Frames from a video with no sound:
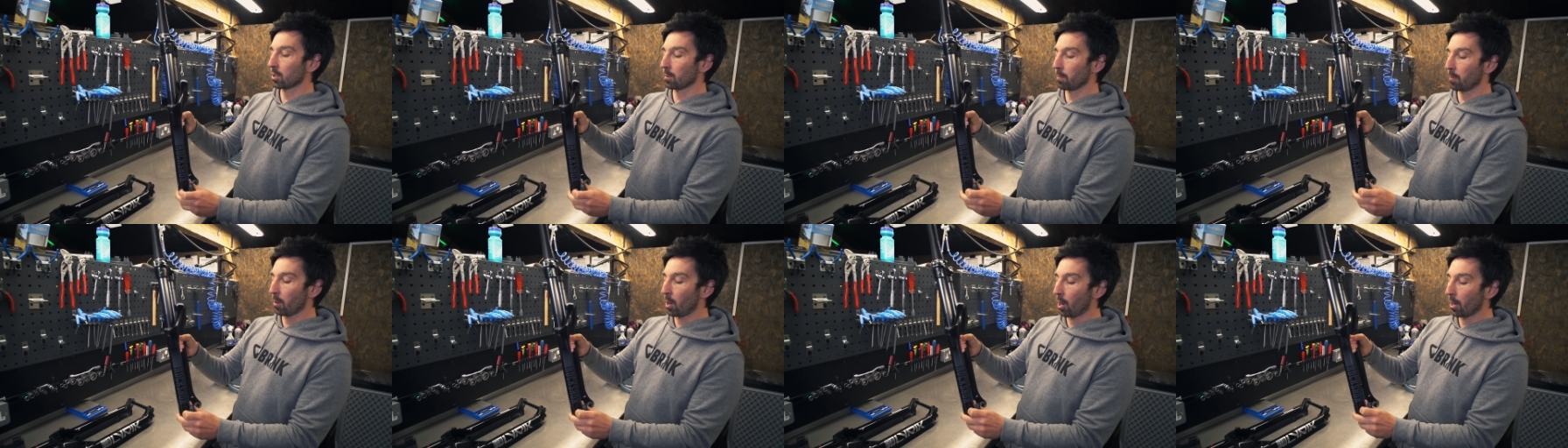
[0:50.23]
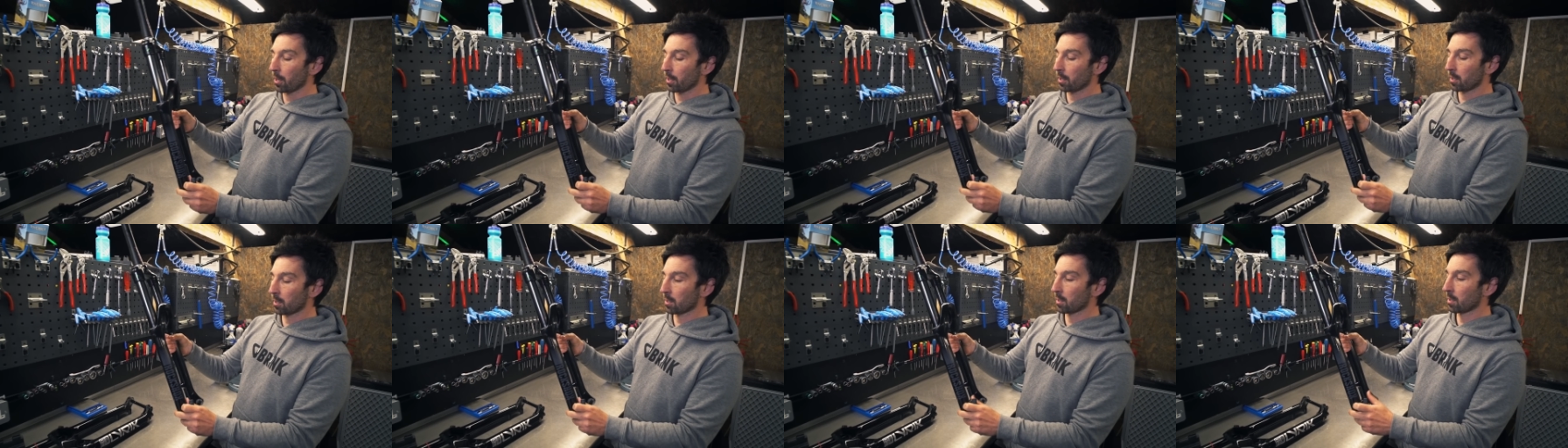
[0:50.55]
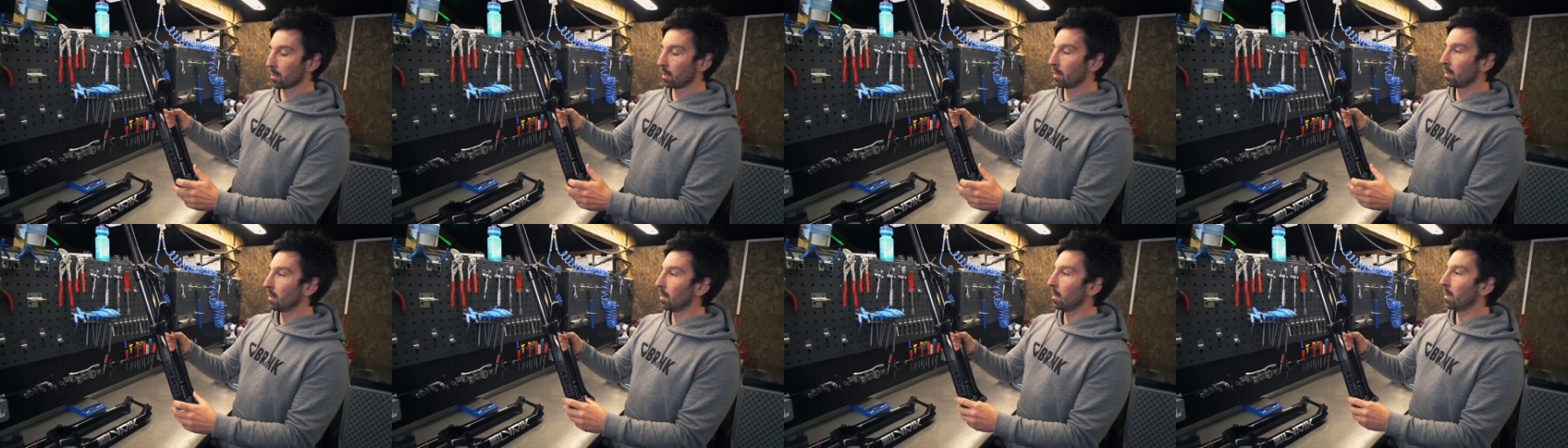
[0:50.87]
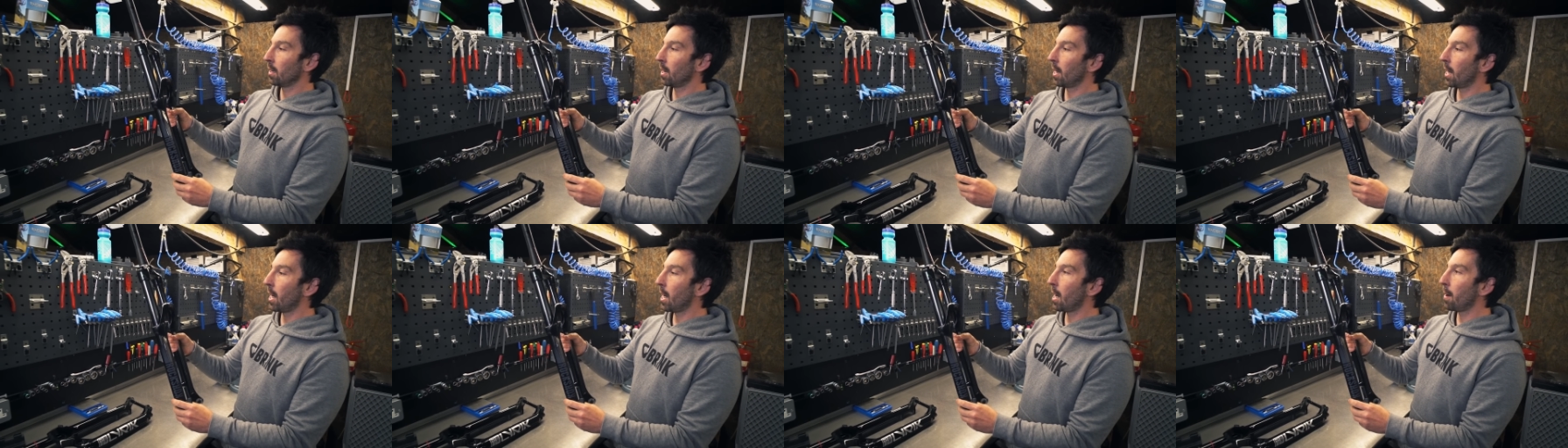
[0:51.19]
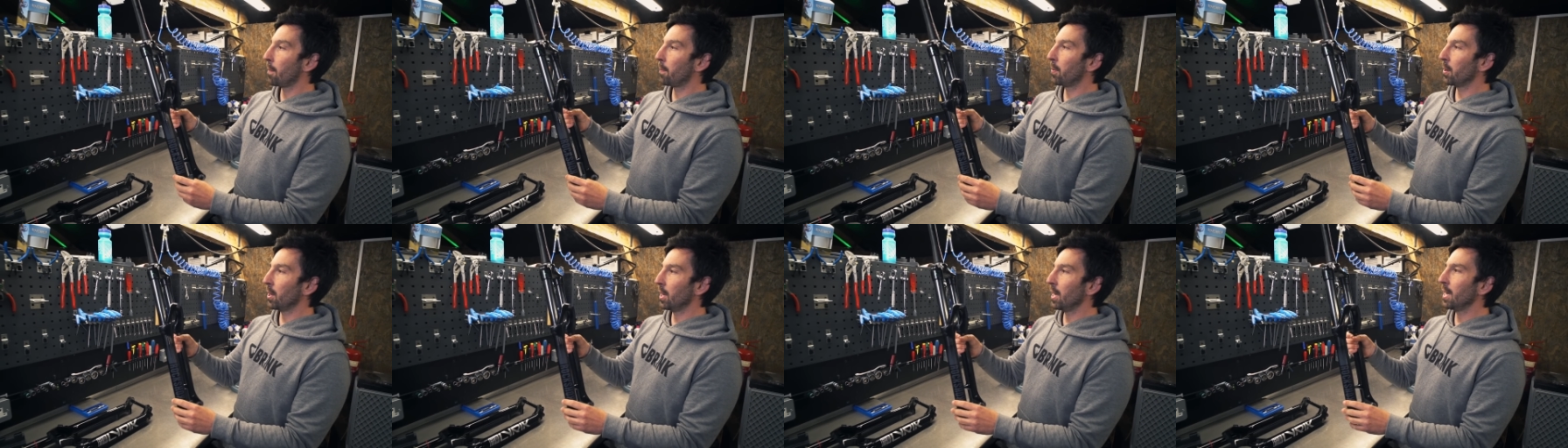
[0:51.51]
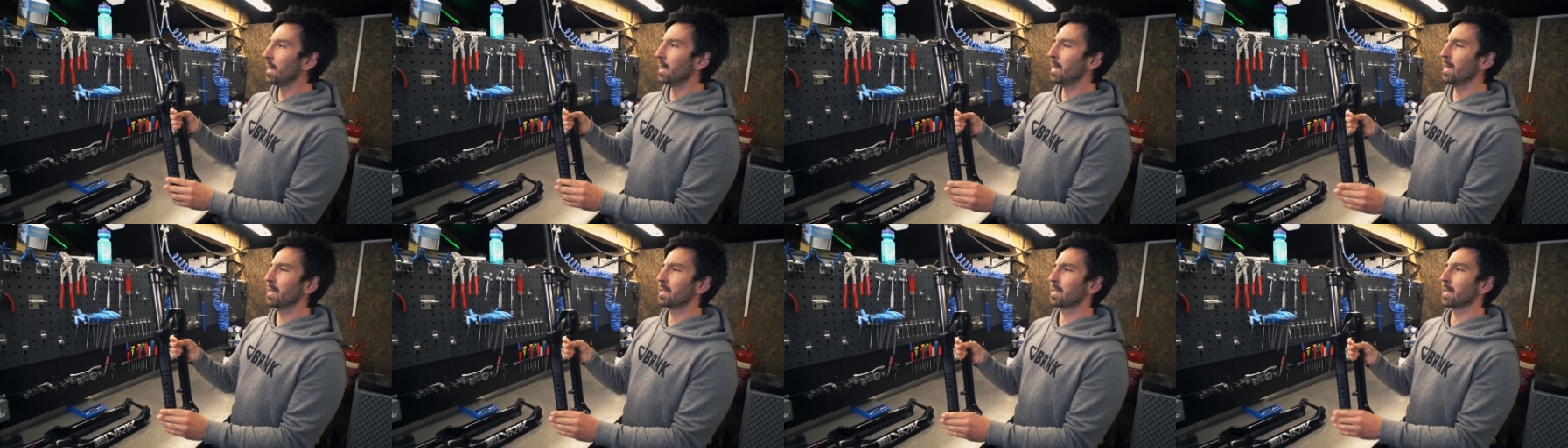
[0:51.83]
of bikes, but
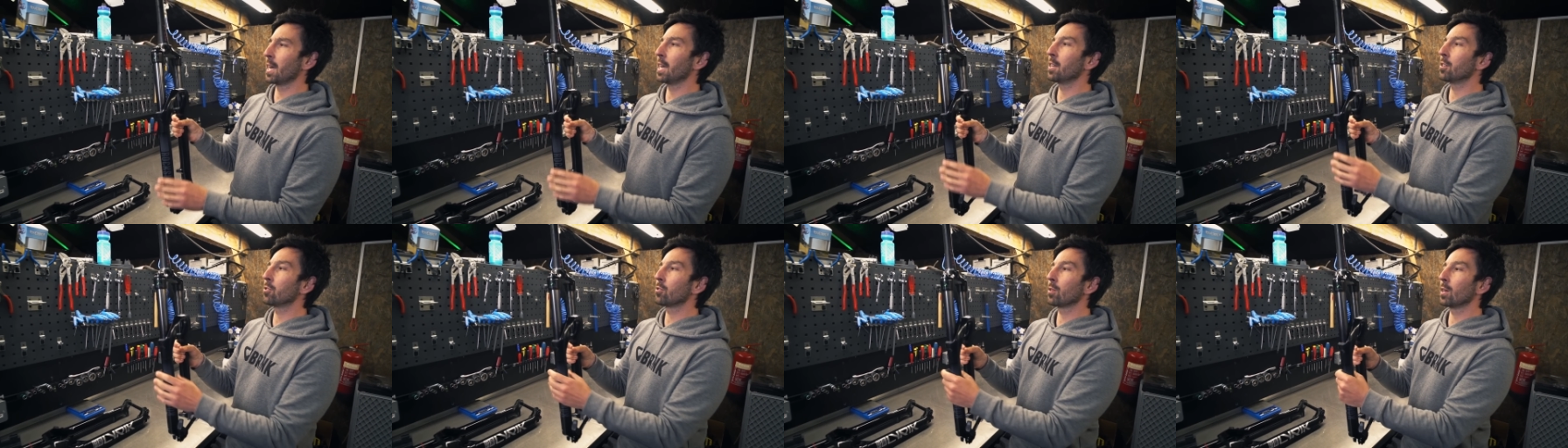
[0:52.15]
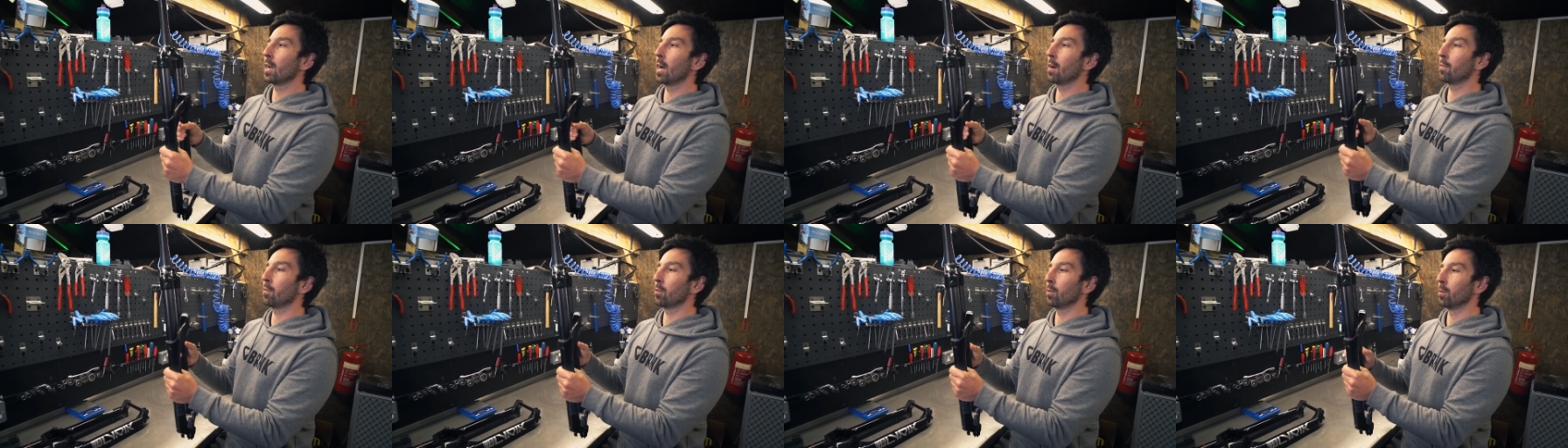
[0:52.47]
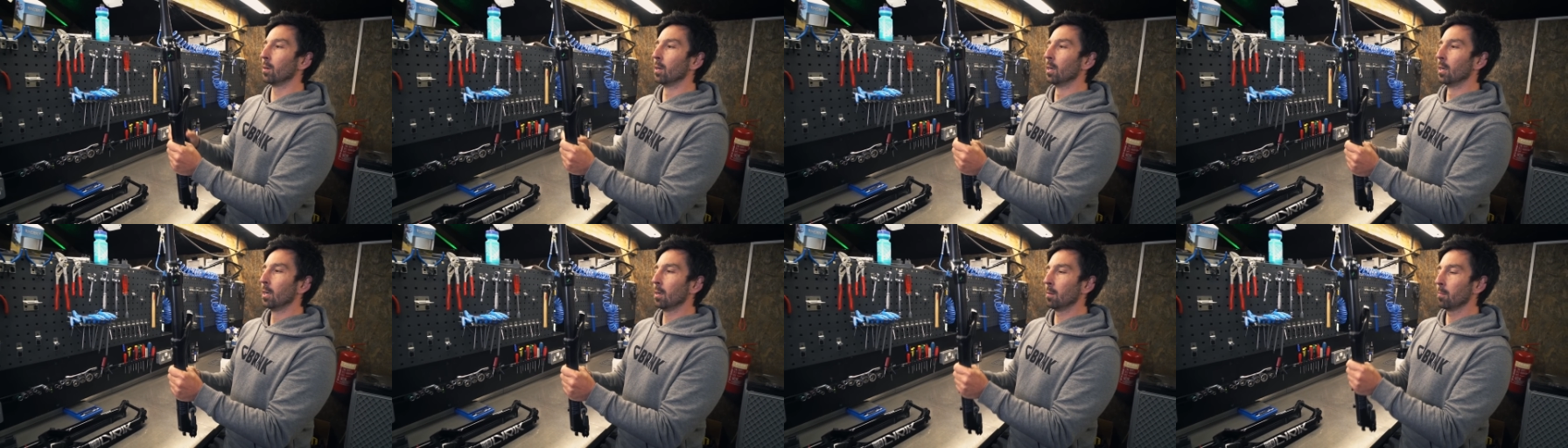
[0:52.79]
it is entry level.